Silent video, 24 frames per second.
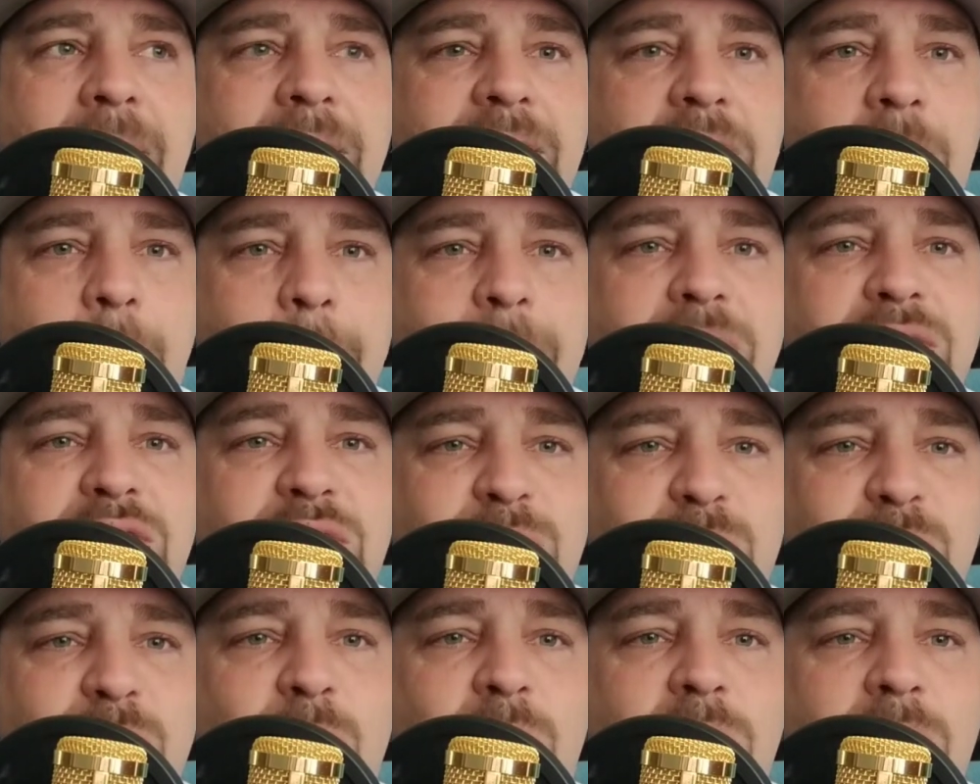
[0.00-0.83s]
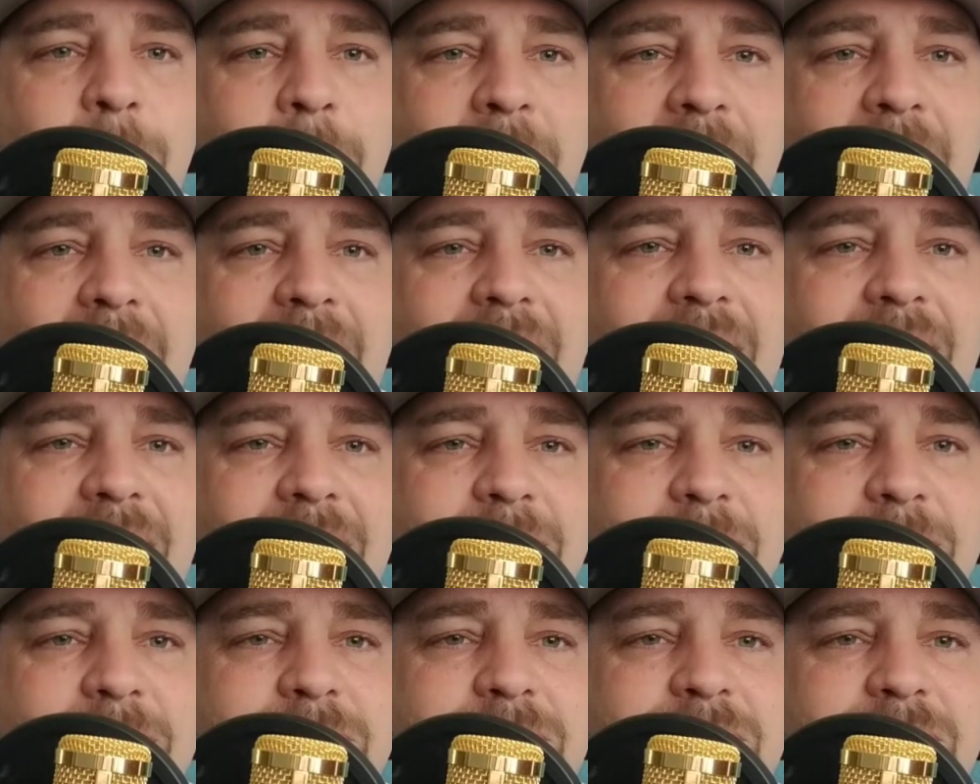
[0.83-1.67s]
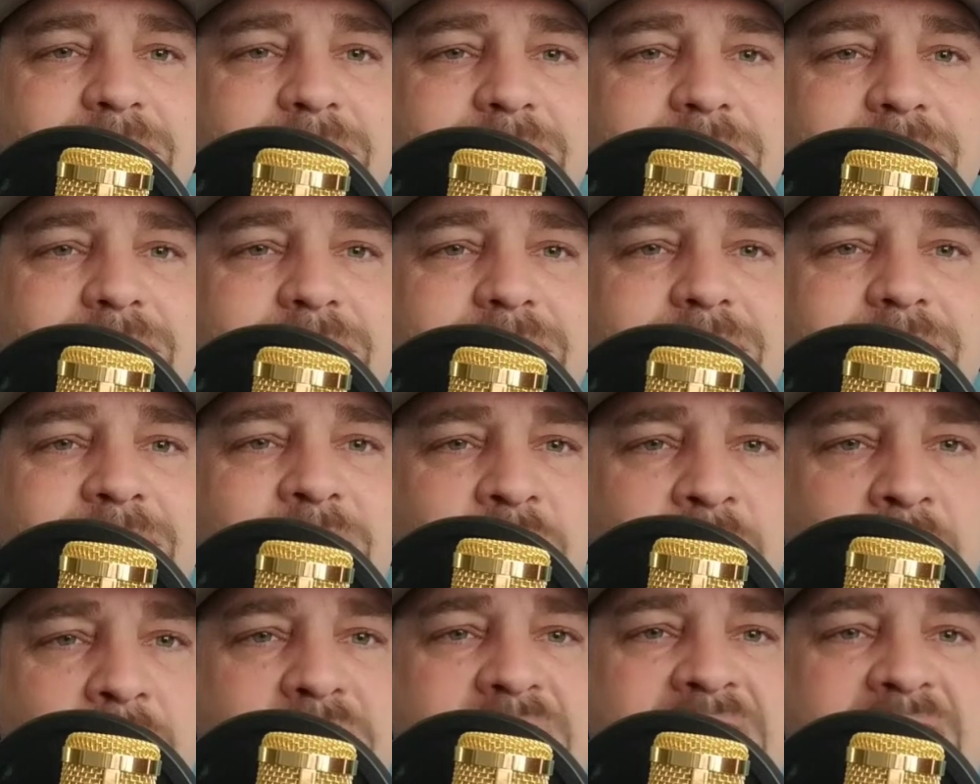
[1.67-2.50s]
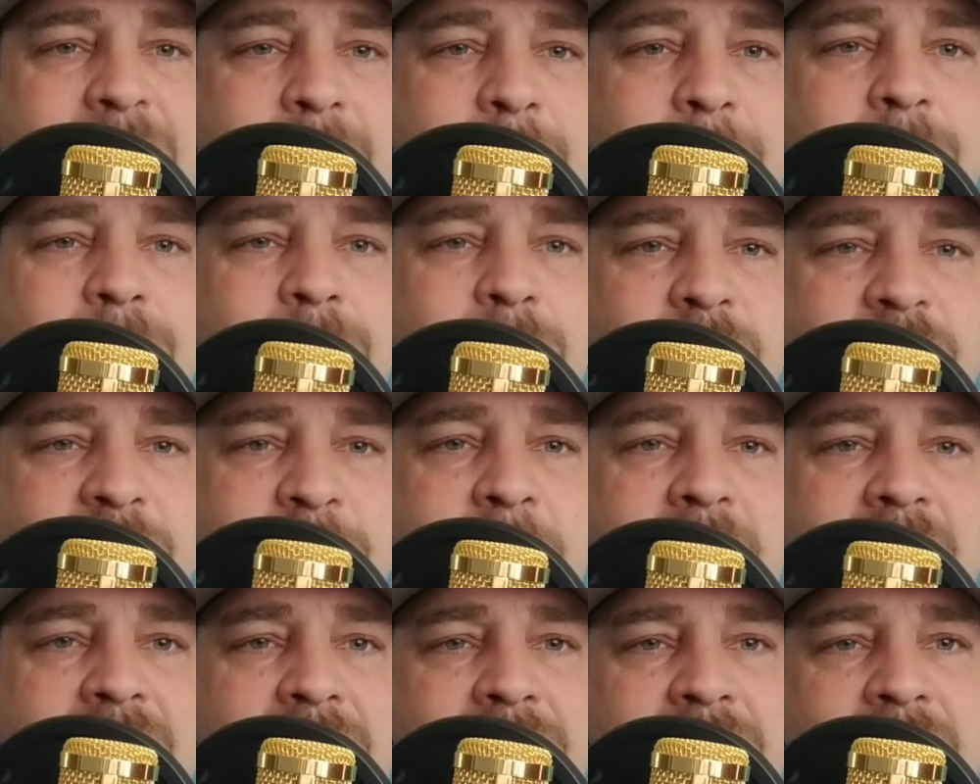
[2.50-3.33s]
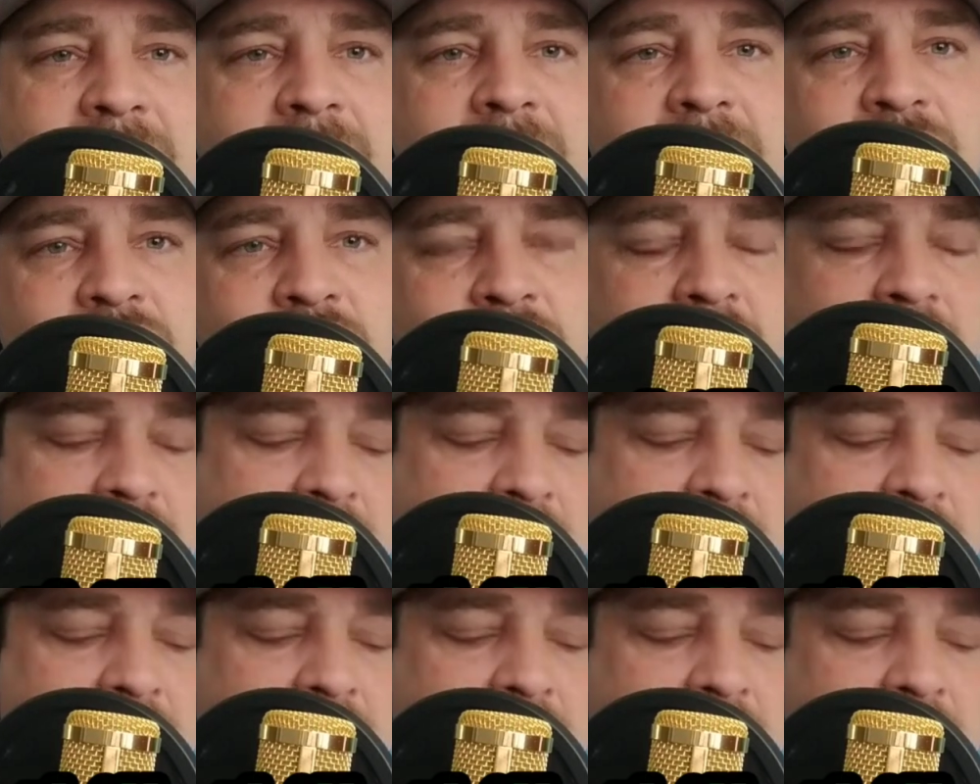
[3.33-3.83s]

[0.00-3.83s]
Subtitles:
a number 2 quarterback for their team, respectively, this